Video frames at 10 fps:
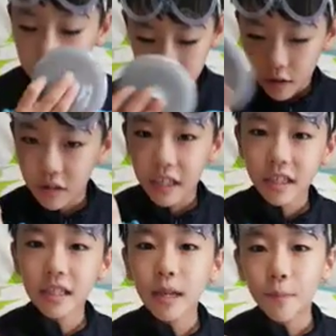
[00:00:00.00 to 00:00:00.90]
So
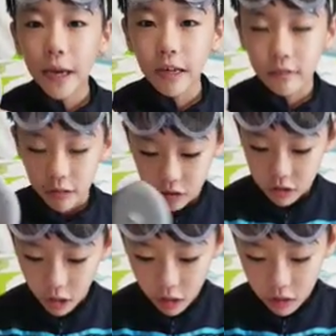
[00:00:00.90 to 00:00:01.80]
this is the big round
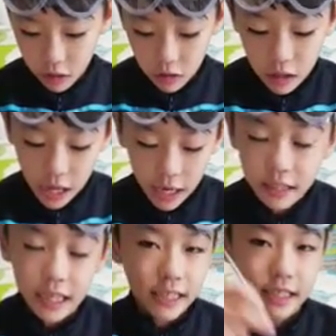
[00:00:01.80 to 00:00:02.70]
circle,
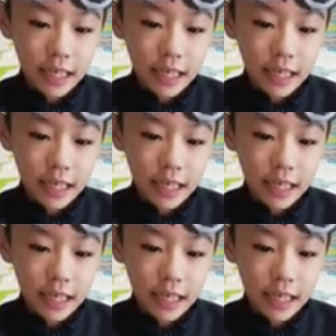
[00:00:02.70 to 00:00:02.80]
and this